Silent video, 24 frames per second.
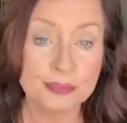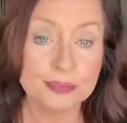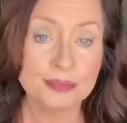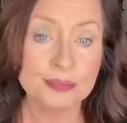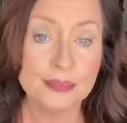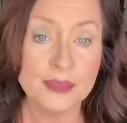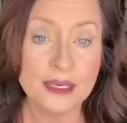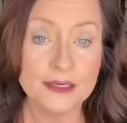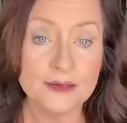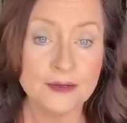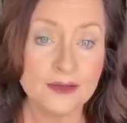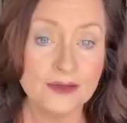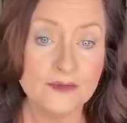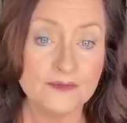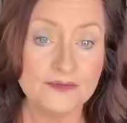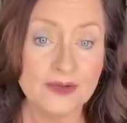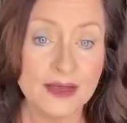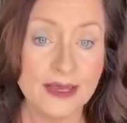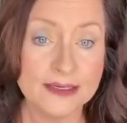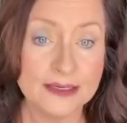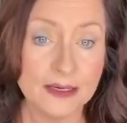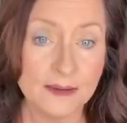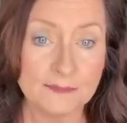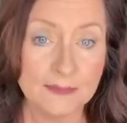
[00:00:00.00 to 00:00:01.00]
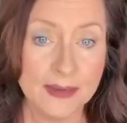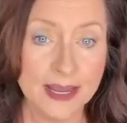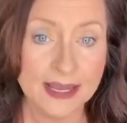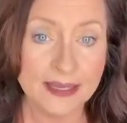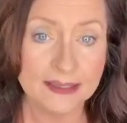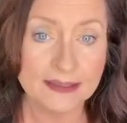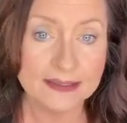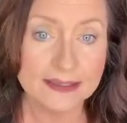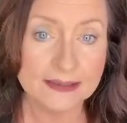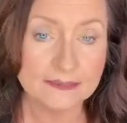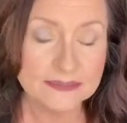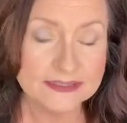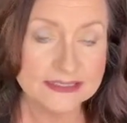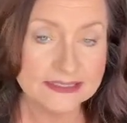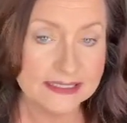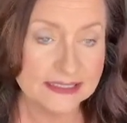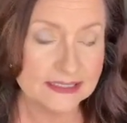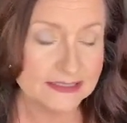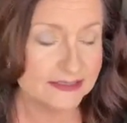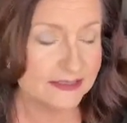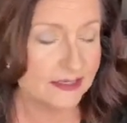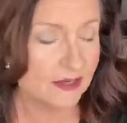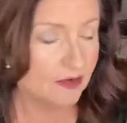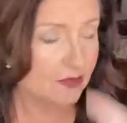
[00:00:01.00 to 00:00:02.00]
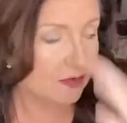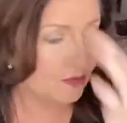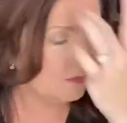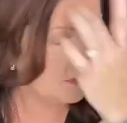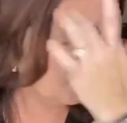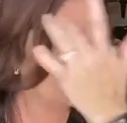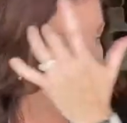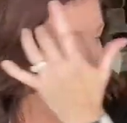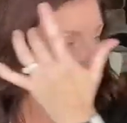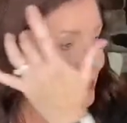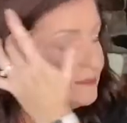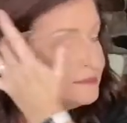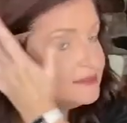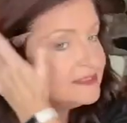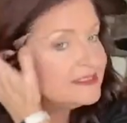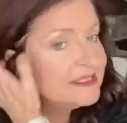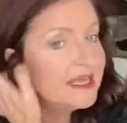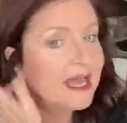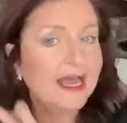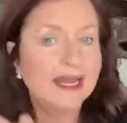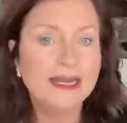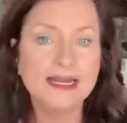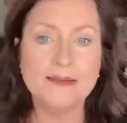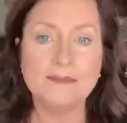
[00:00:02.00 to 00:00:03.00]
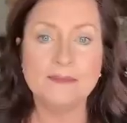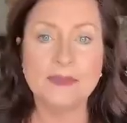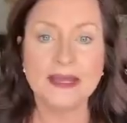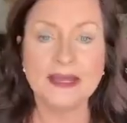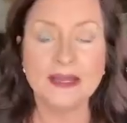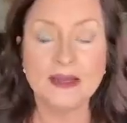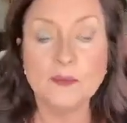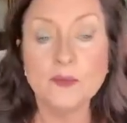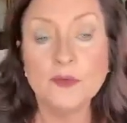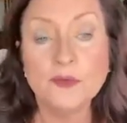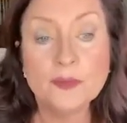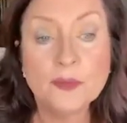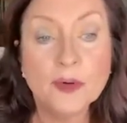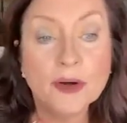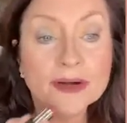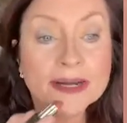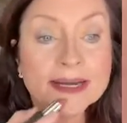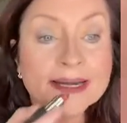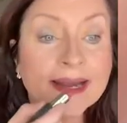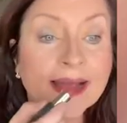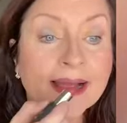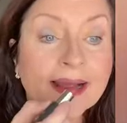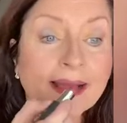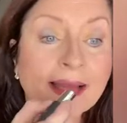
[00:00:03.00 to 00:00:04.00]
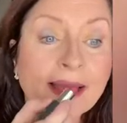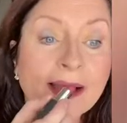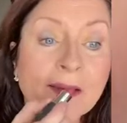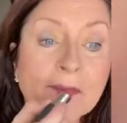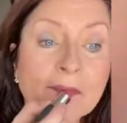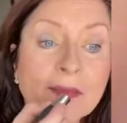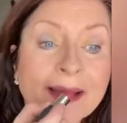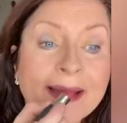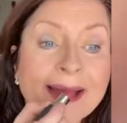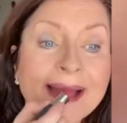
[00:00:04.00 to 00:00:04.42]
And you can find our matte lipsticks on my website at makeupwithmarty.com.